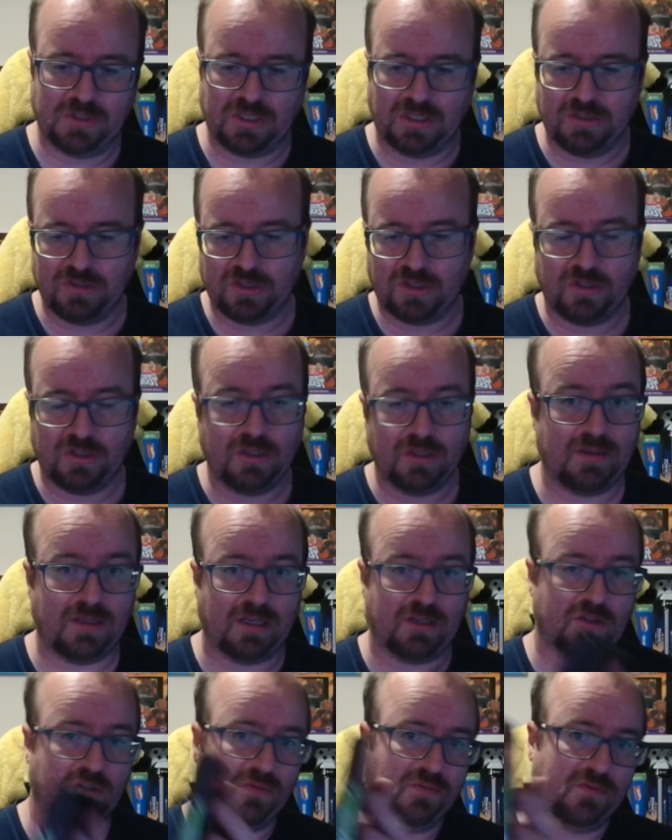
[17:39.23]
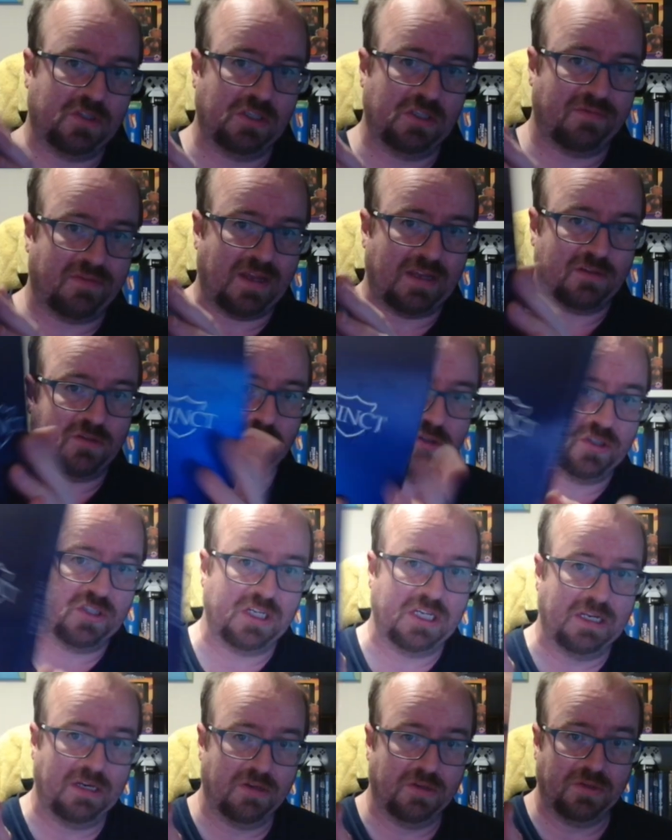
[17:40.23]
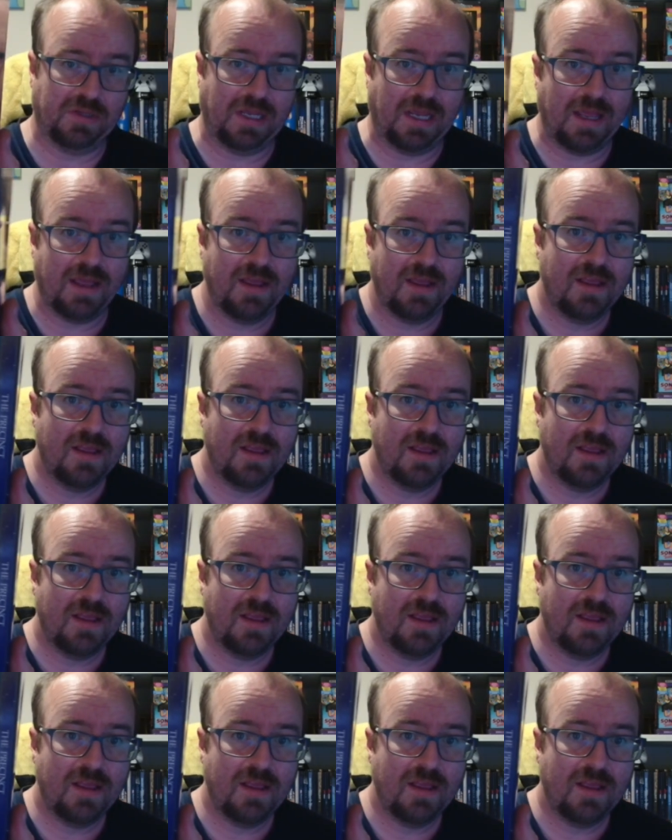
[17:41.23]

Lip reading: Because that's obviously the factory seal on there.